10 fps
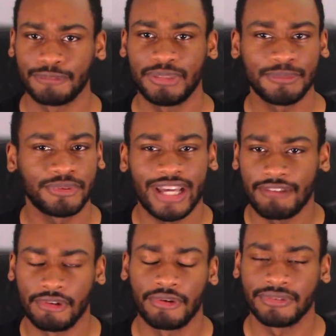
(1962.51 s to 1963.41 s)
People
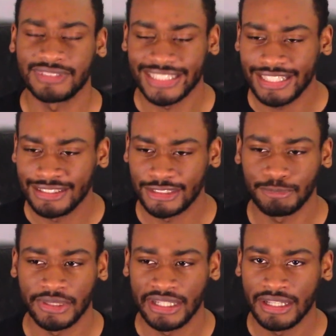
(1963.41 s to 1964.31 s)
have their own tastes,
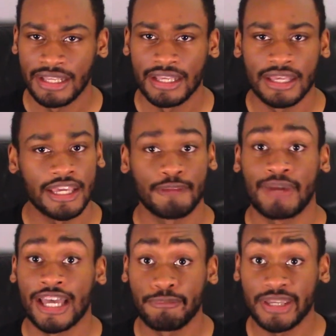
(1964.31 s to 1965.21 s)
but in
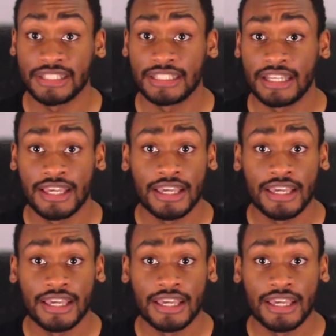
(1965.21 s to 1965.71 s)
my opinion,